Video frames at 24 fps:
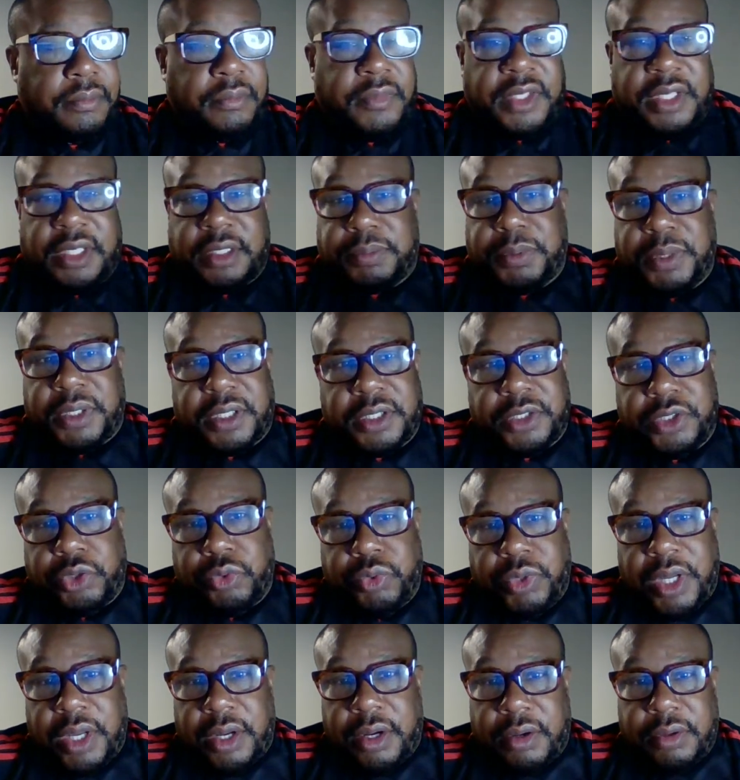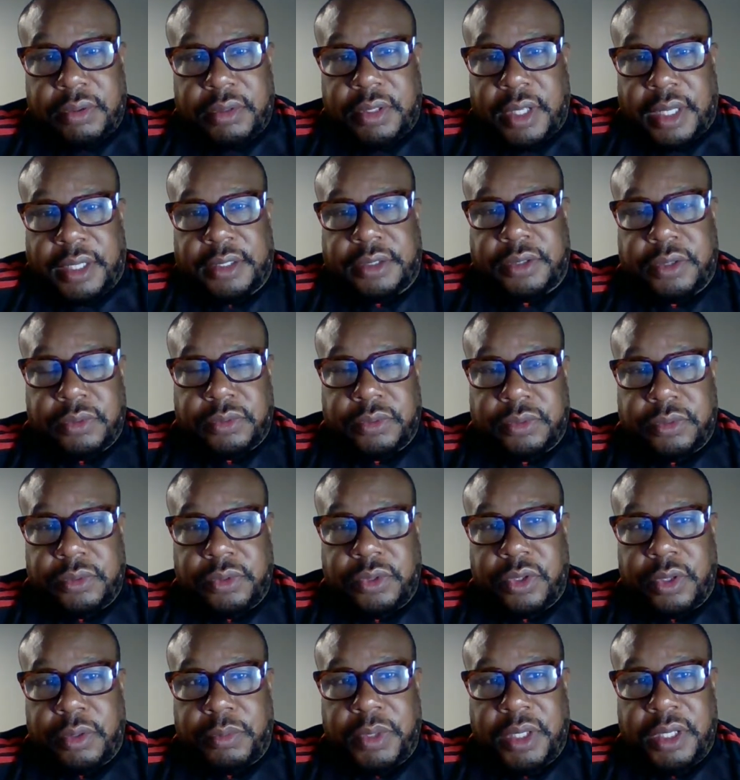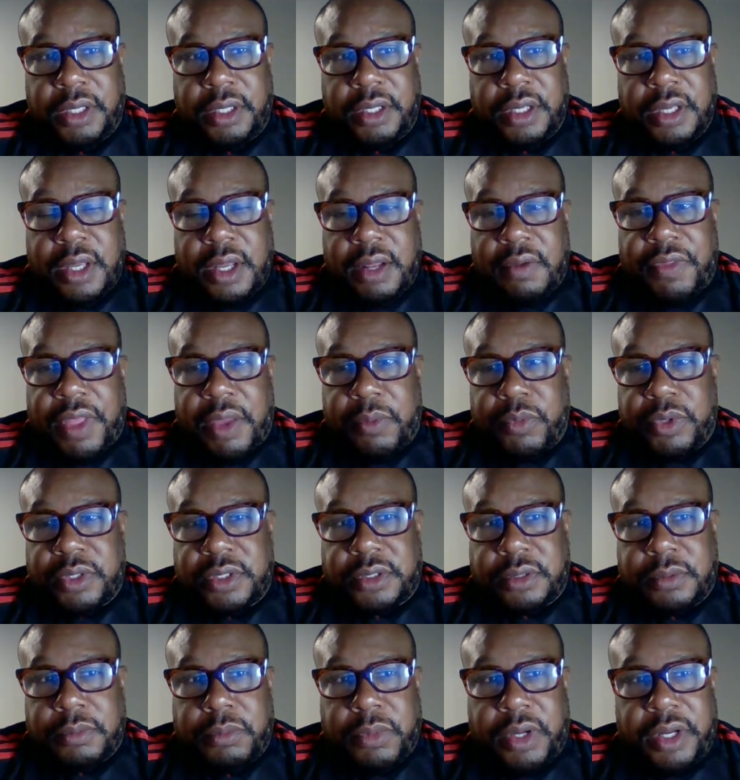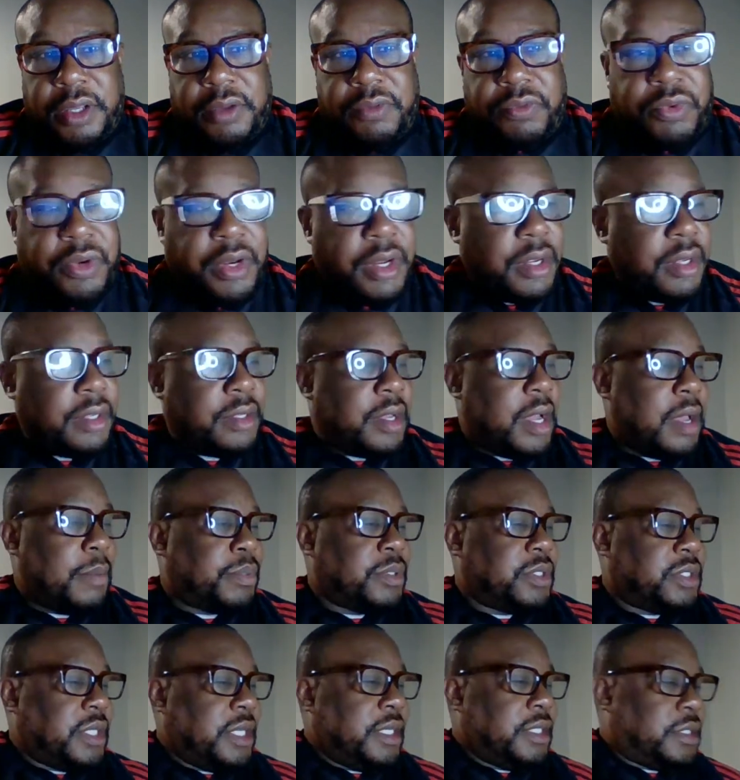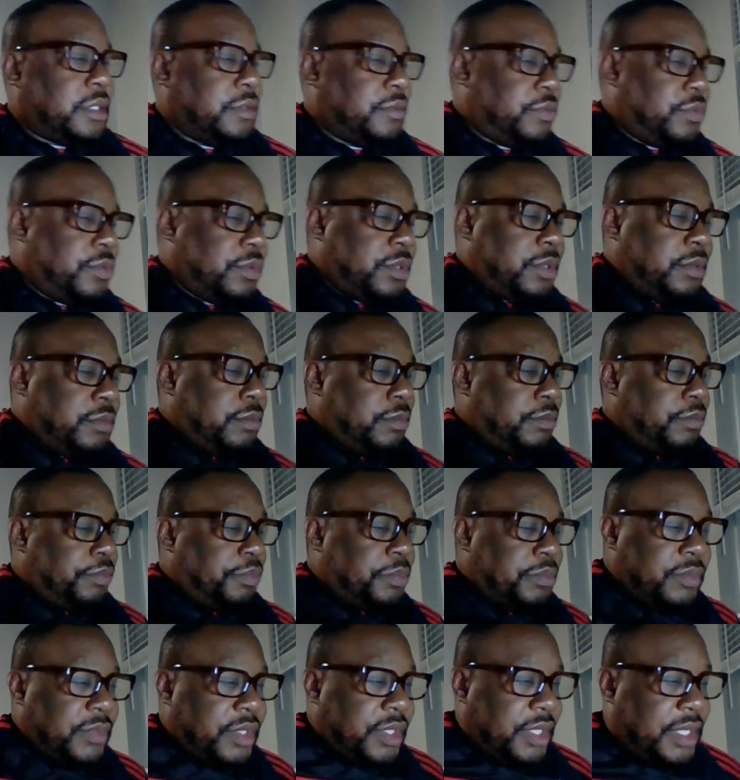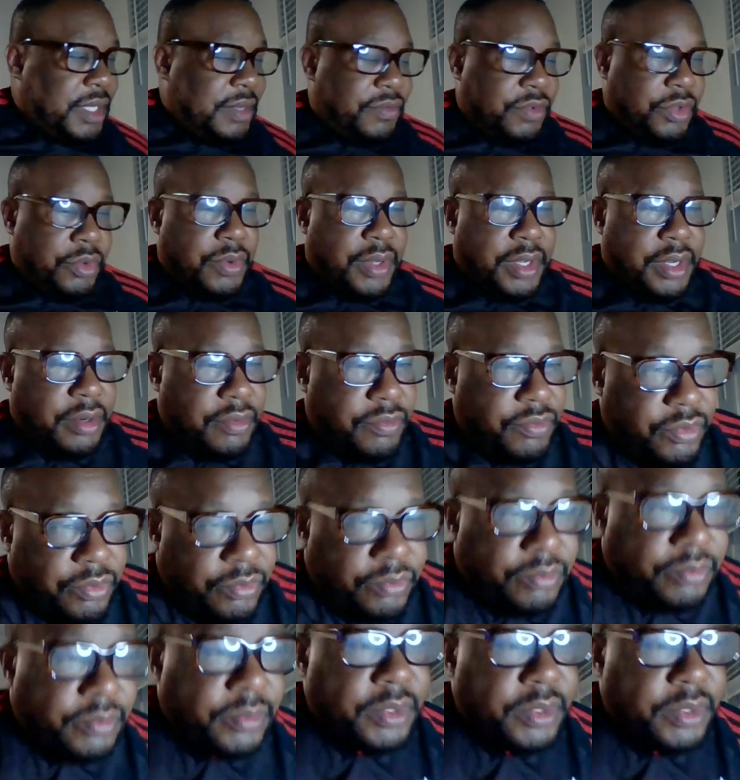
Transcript: you're there. They just don't, you know what I mean? They want some money for their compensation for them giving you an interview.